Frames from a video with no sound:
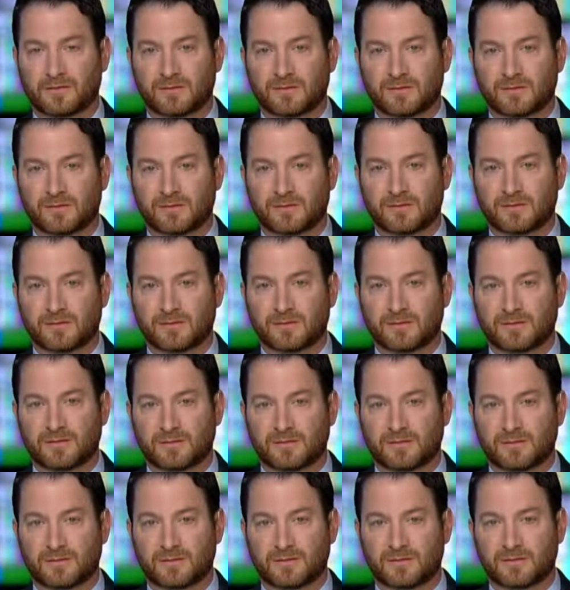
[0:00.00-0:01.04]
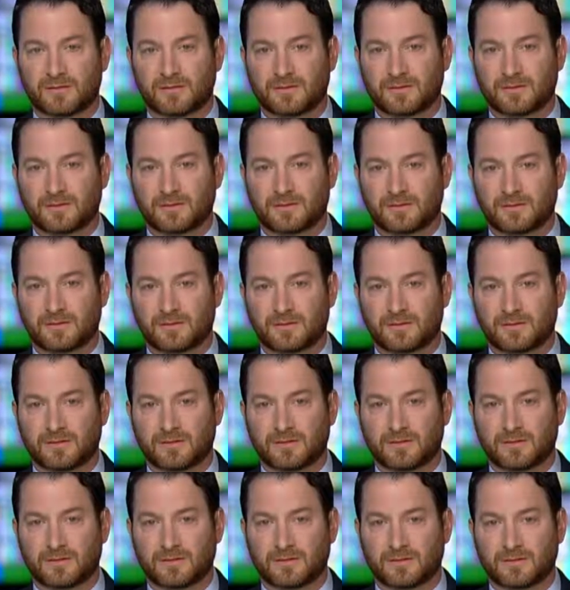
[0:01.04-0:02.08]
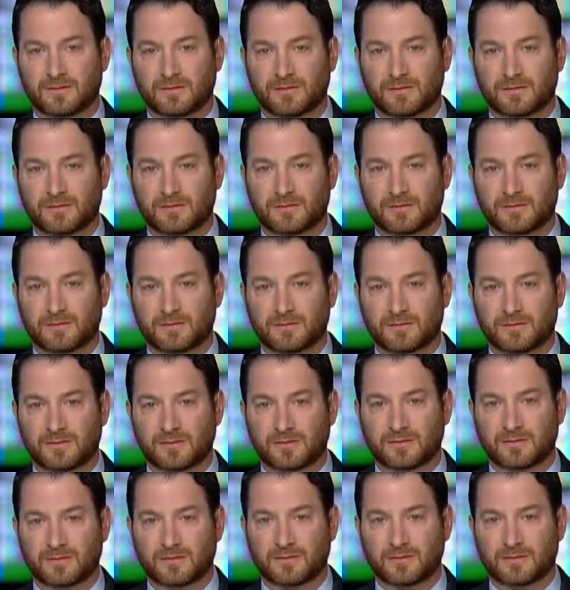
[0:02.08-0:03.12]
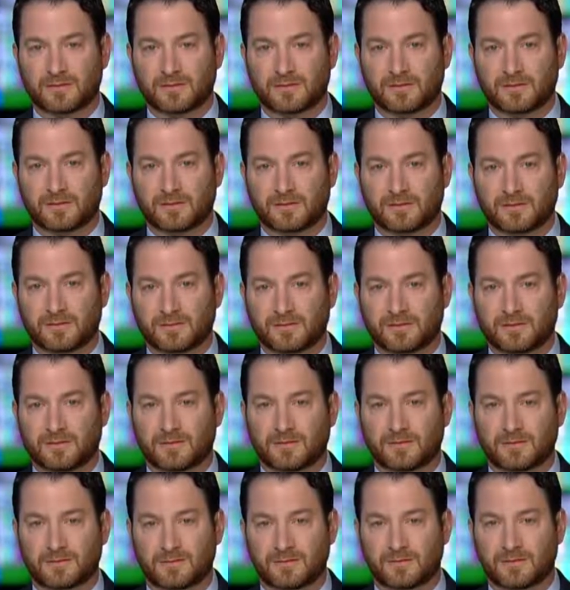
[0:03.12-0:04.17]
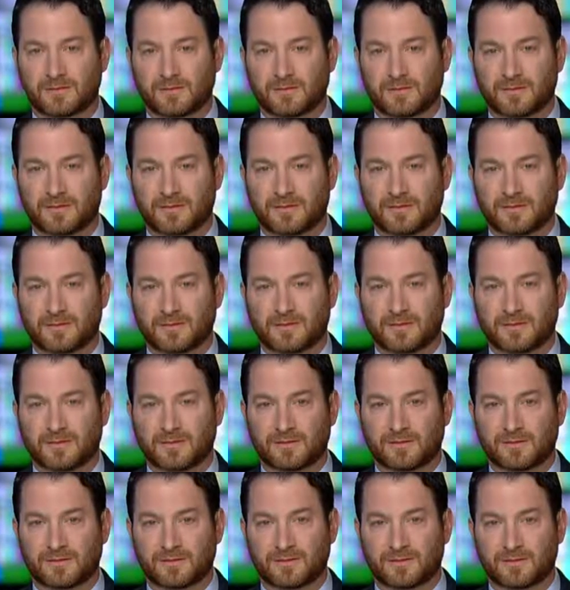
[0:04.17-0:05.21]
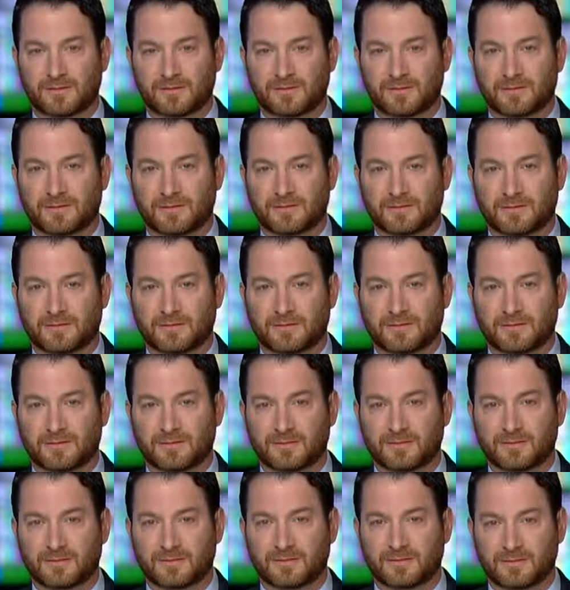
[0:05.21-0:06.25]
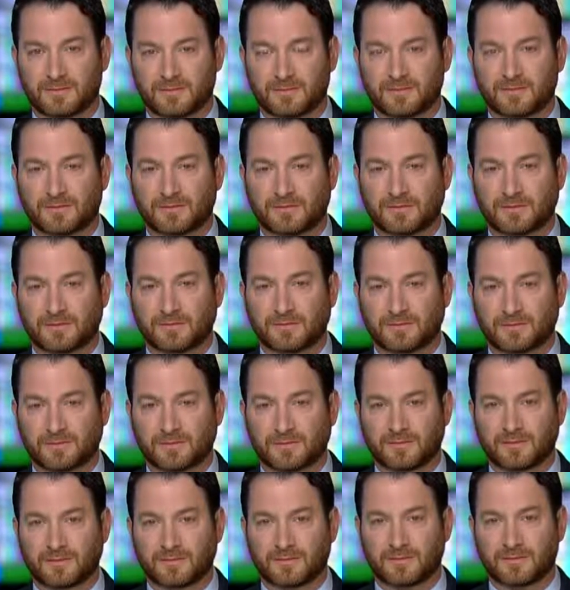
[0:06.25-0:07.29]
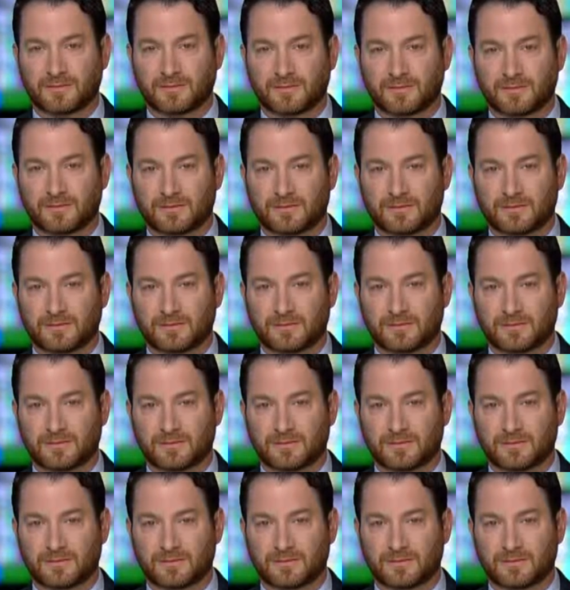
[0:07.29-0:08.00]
(not speaking)